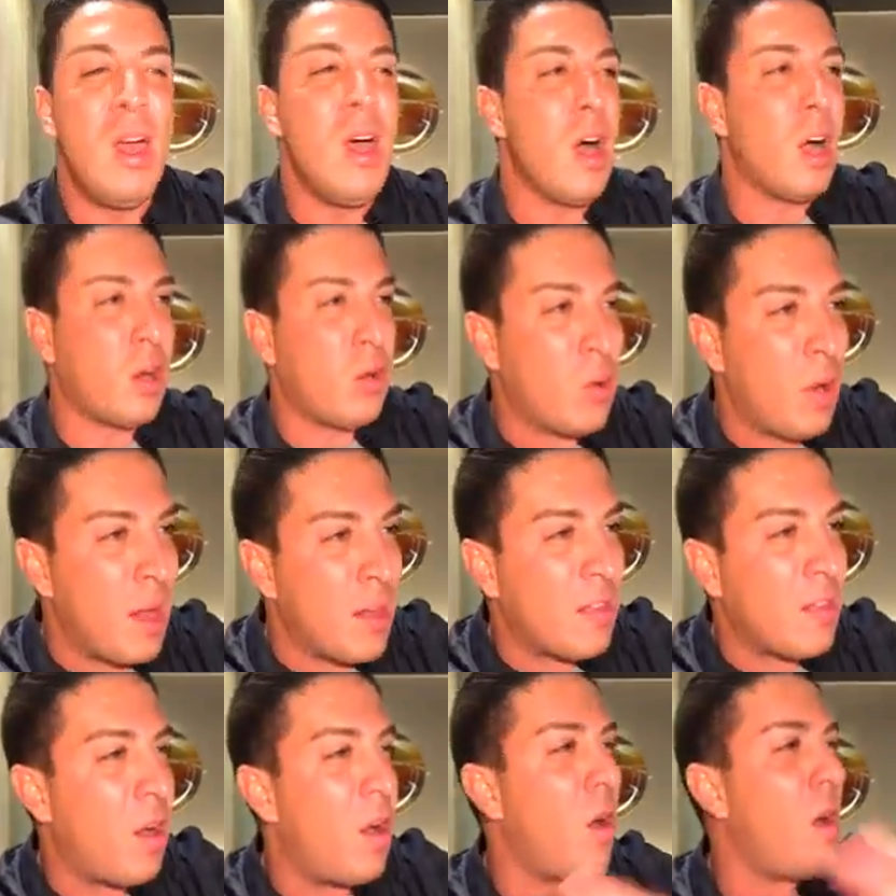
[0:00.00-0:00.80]

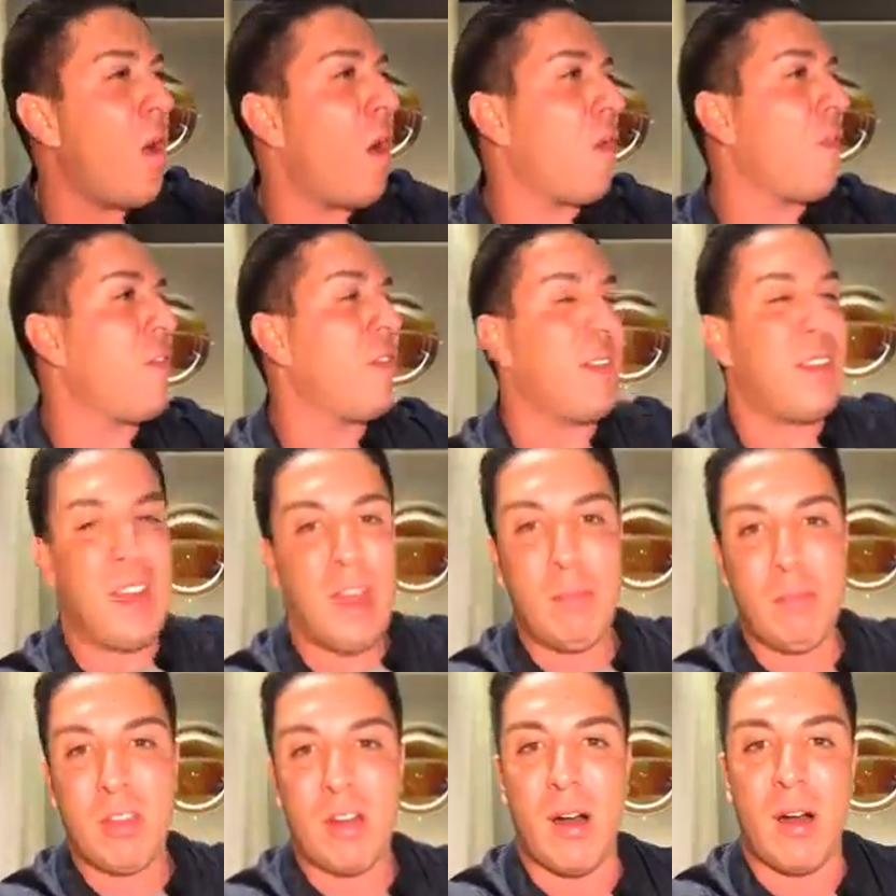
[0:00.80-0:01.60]
across all the
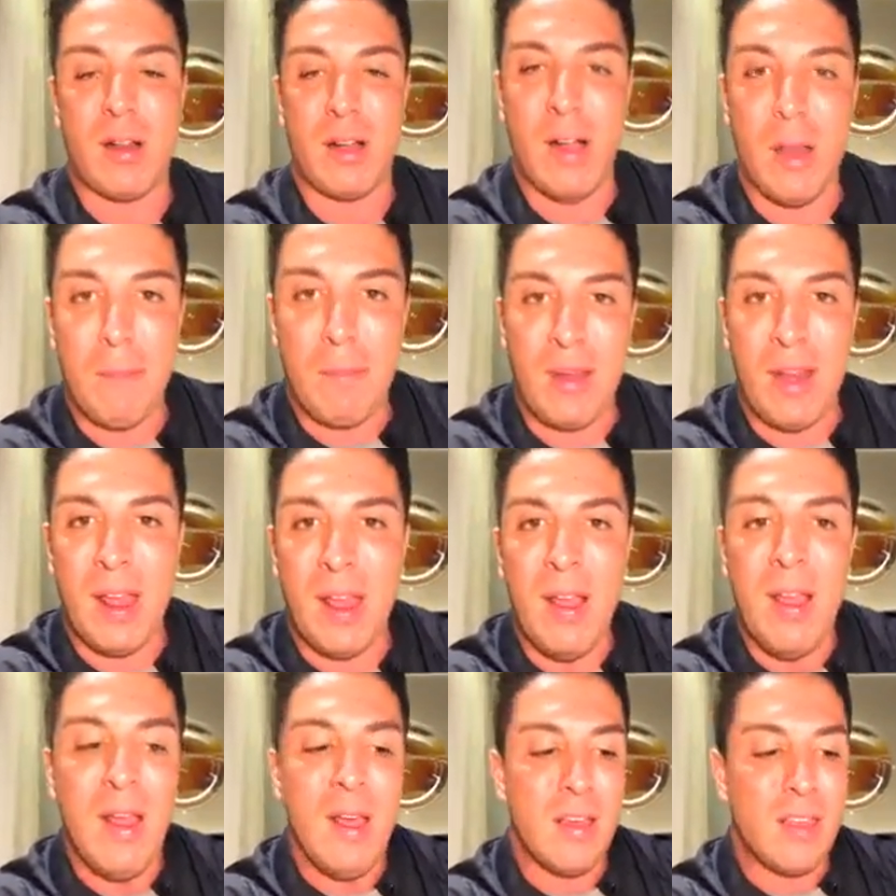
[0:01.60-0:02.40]
teams in our
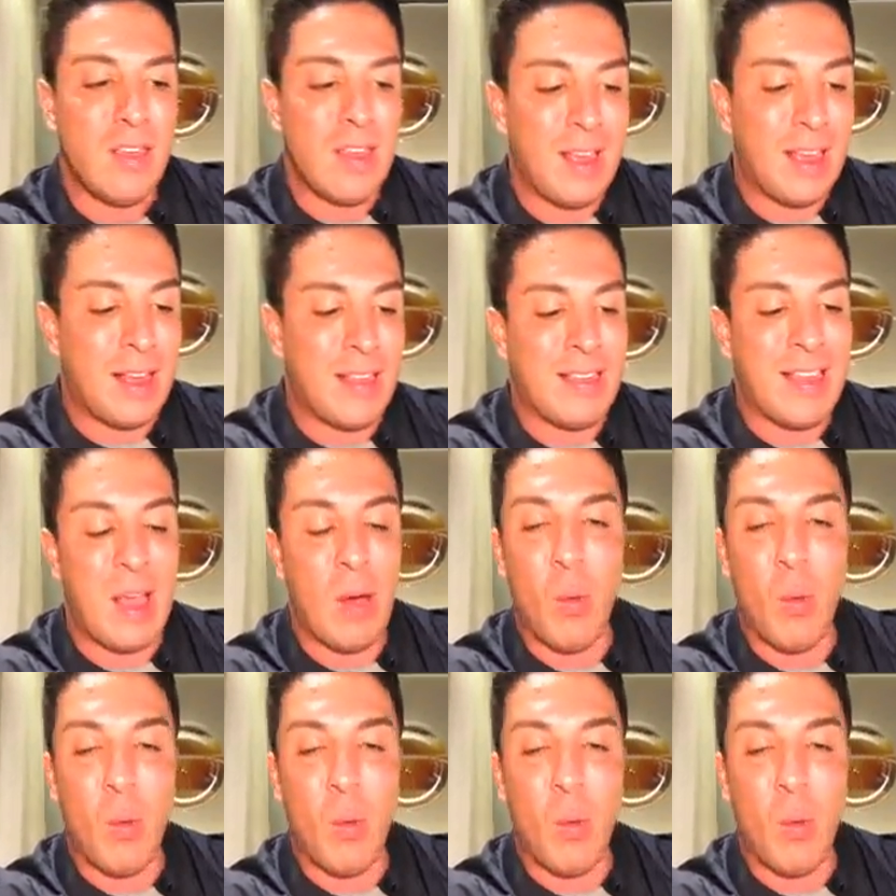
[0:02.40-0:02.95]
company so they could say,